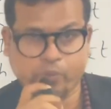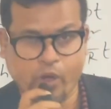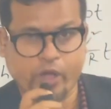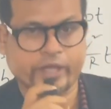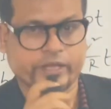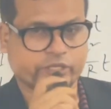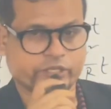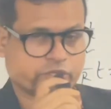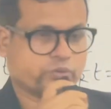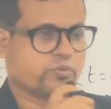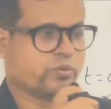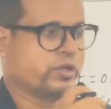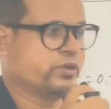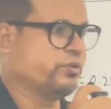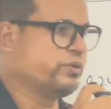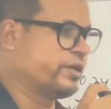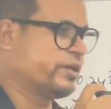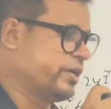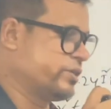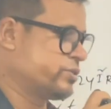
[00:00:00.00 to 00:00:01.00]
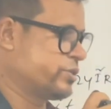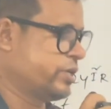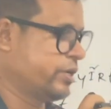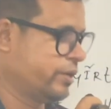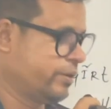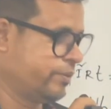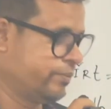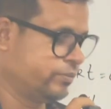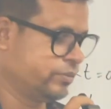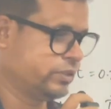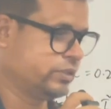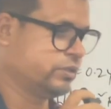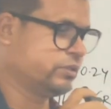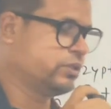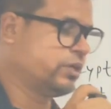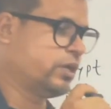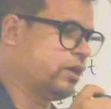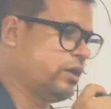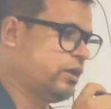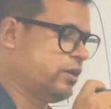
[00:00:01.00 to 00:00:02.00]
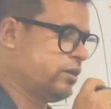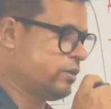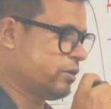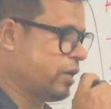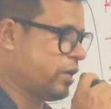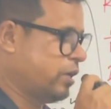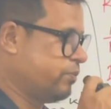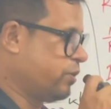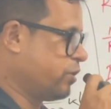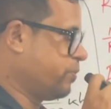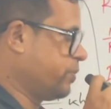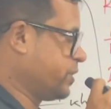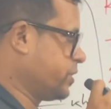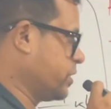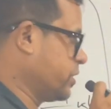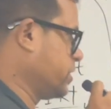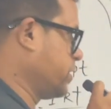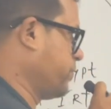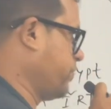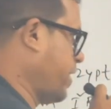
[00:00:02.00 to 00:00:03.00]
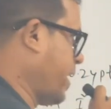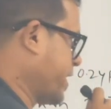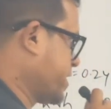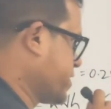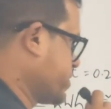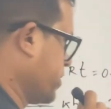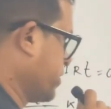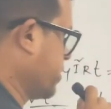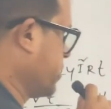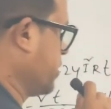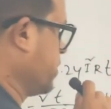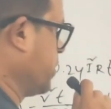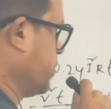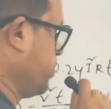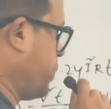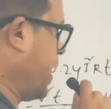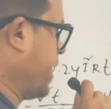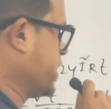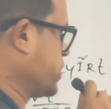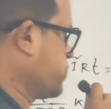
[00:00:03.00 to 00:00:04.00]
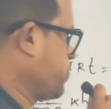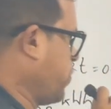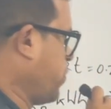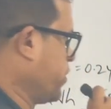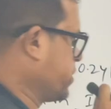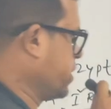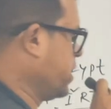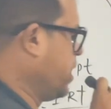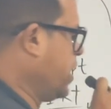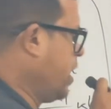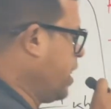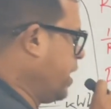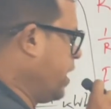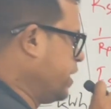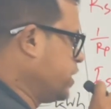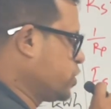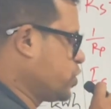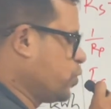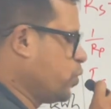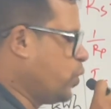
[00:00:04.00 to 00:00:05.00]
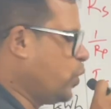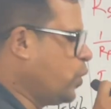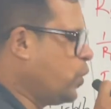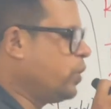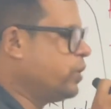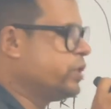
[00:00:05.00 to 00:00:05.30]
point where you get the galvanometer deflection balance point, and 2